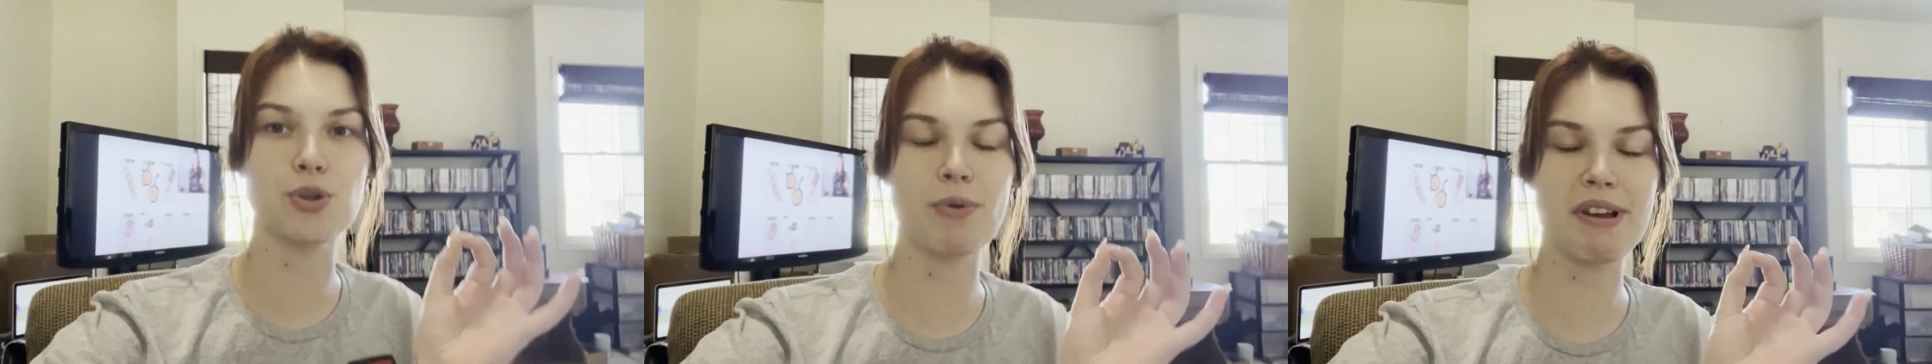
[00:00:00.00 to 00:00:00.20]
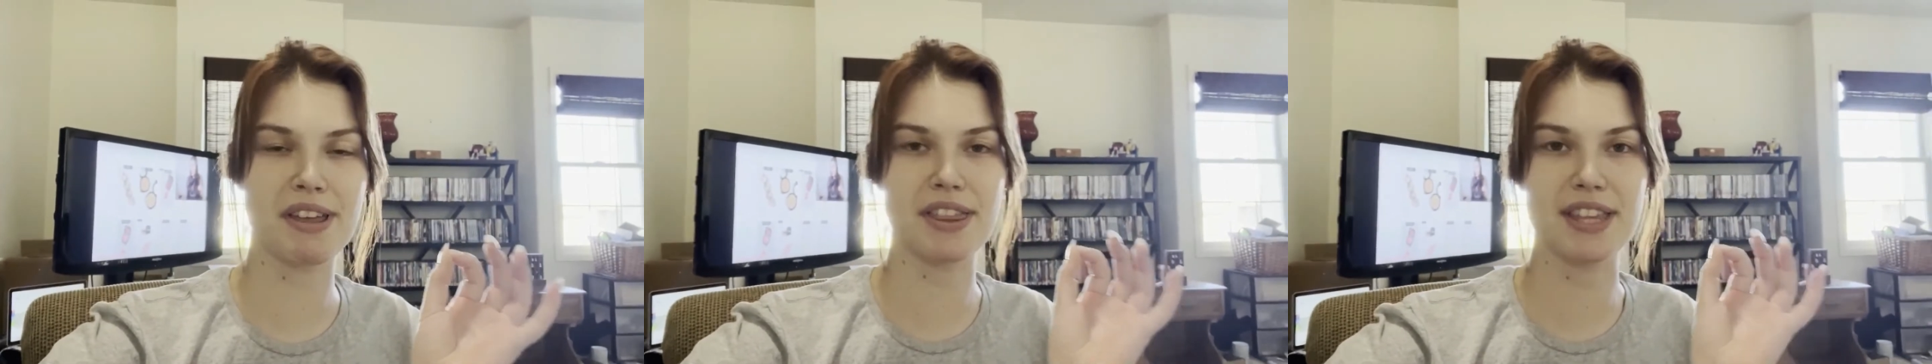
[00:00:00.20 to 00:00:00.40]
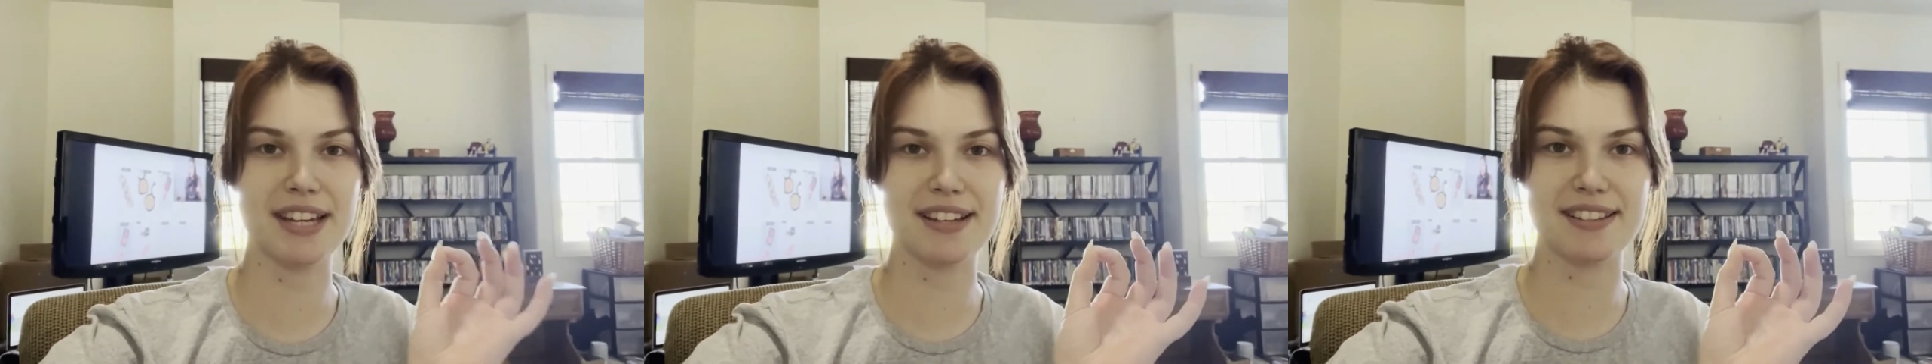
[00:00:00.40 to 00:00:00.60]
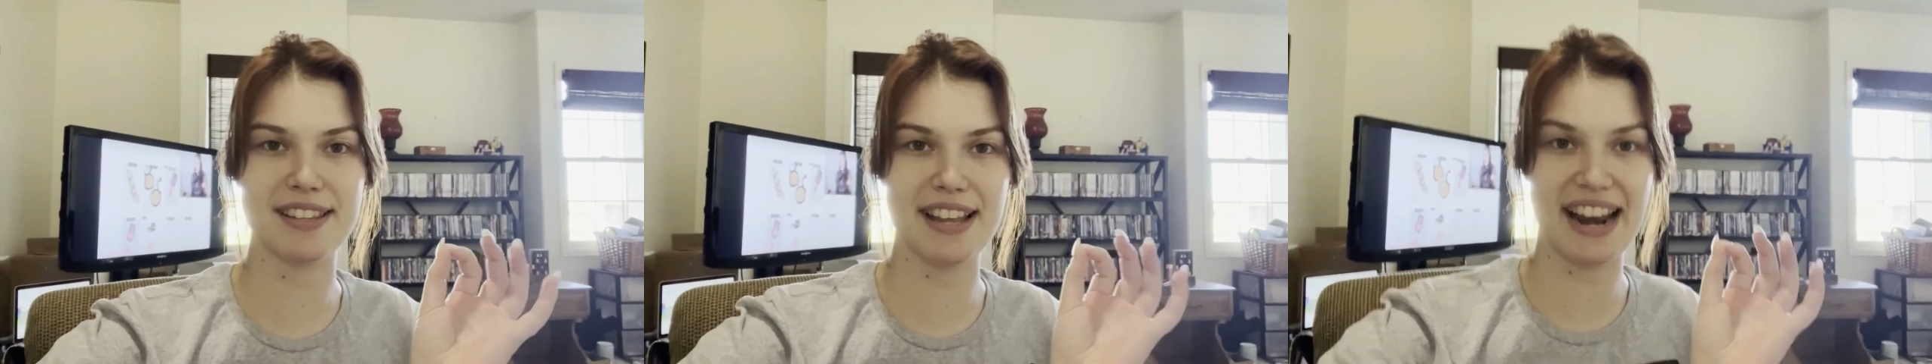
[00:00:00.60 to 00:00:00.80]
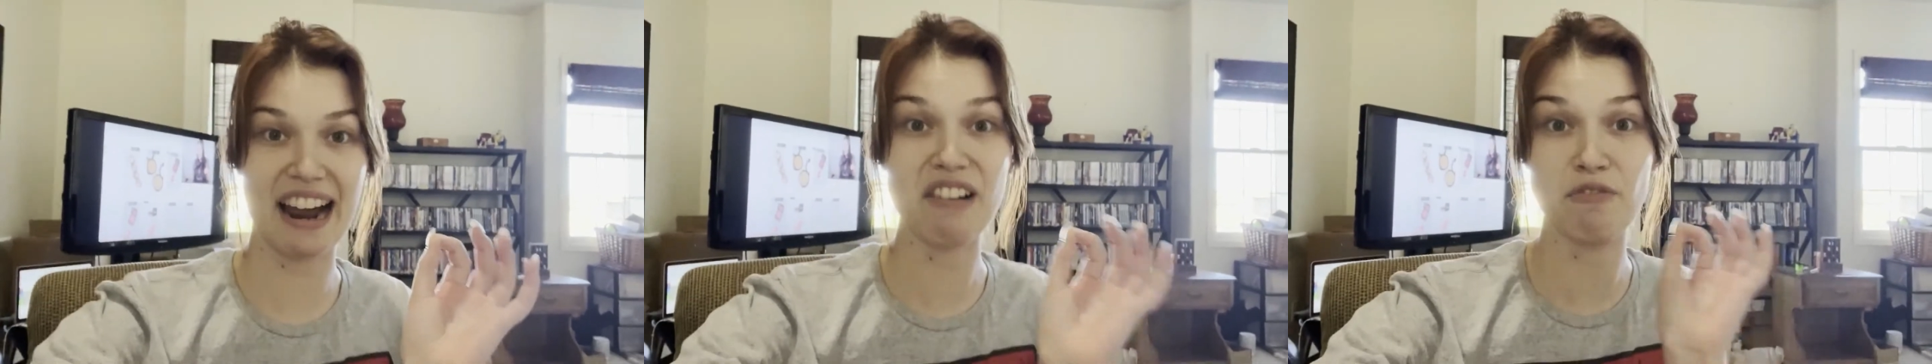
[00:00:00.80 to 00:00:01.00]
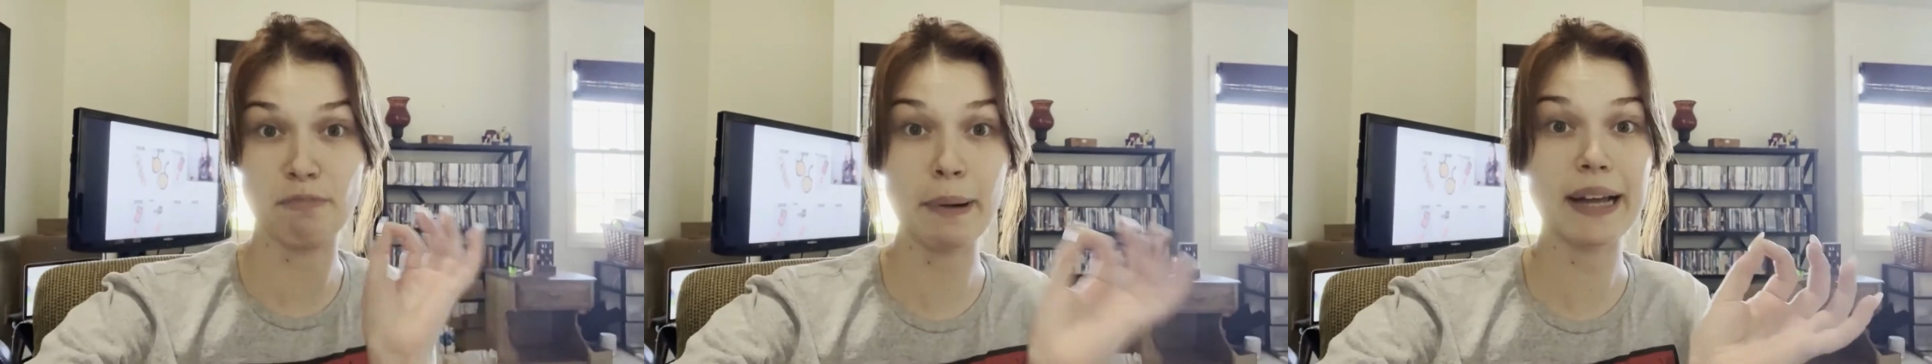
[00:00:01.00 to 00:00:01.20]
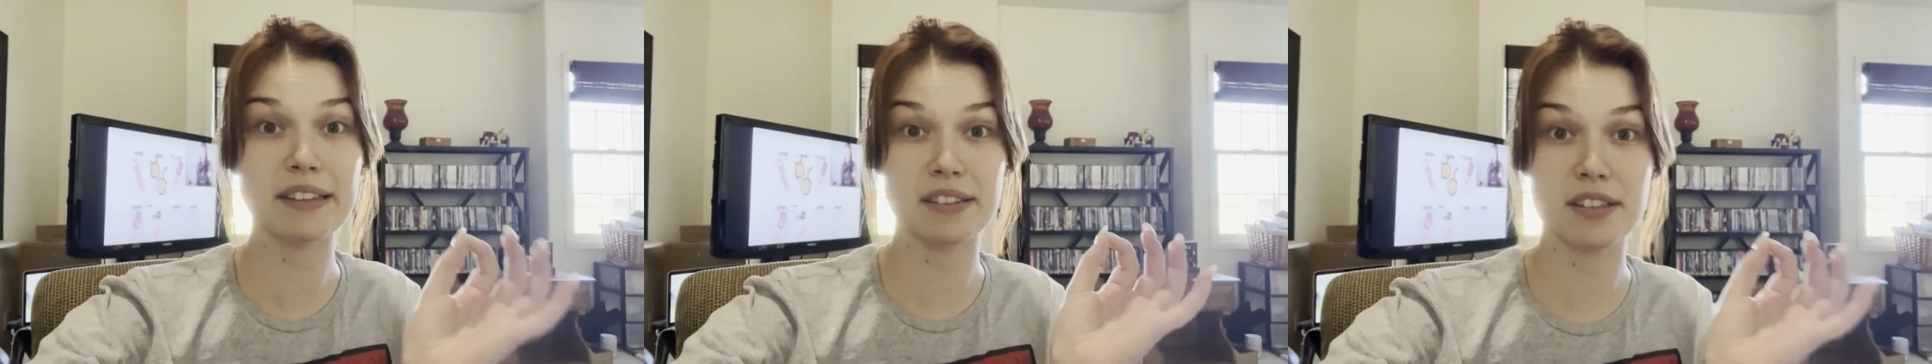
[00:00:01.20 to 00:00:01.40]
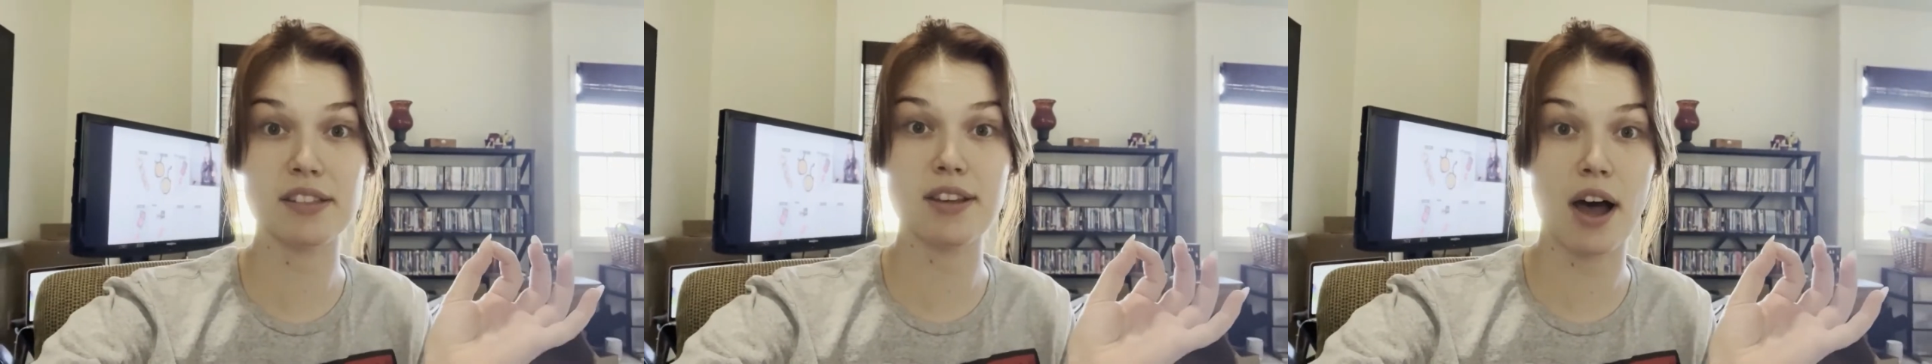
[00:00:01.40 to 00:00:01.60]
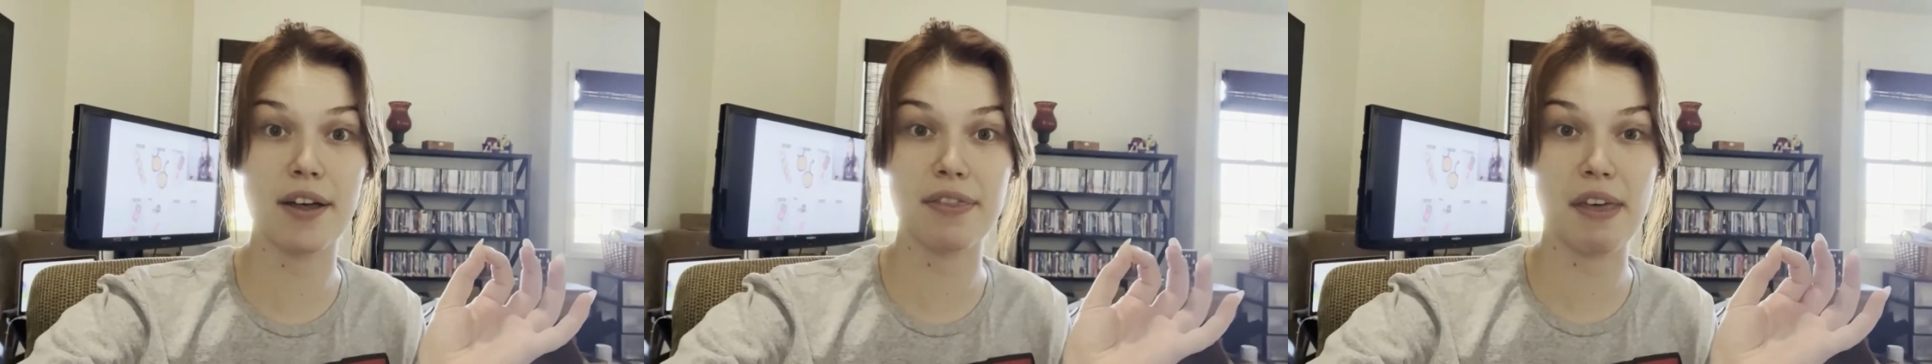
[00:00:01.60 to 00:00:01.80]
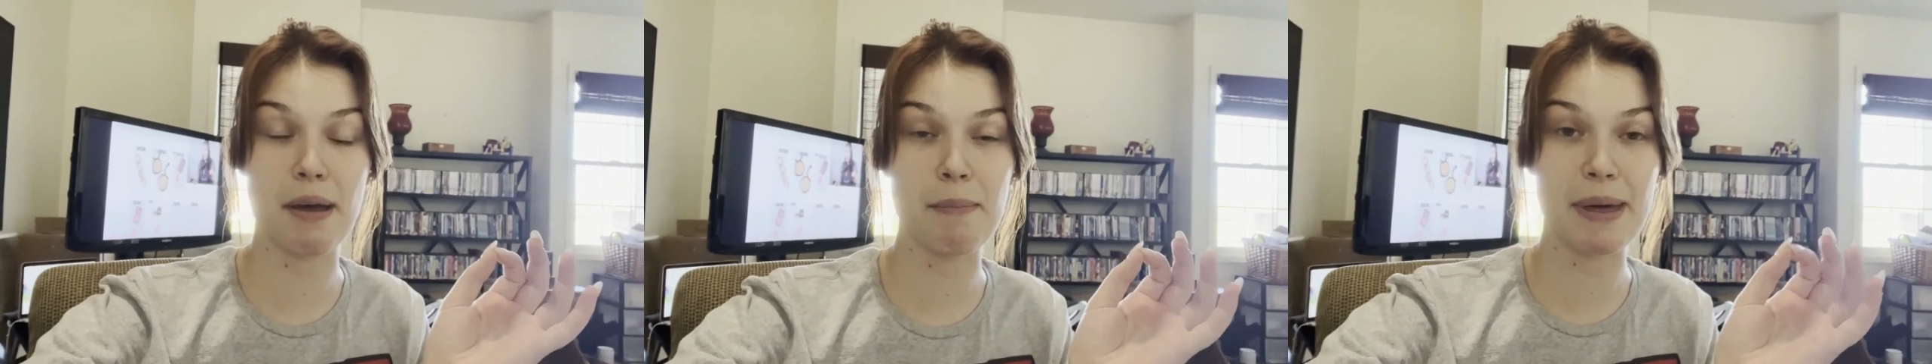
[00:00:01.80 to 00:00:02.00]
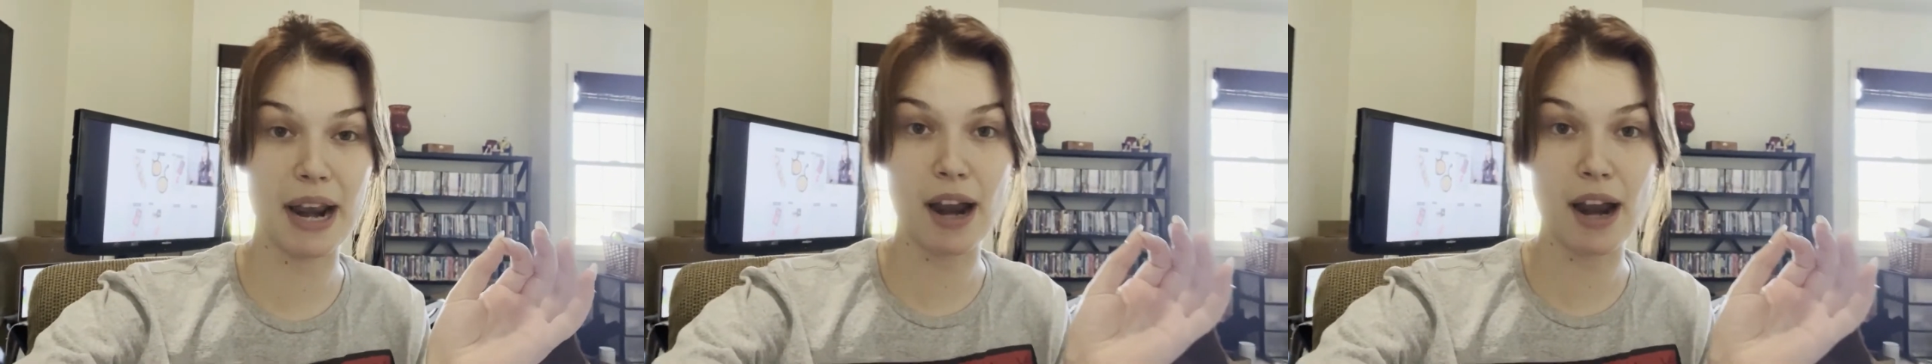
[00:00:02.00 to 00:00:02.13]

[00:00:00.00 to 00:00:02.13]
doing things that have buttons on them,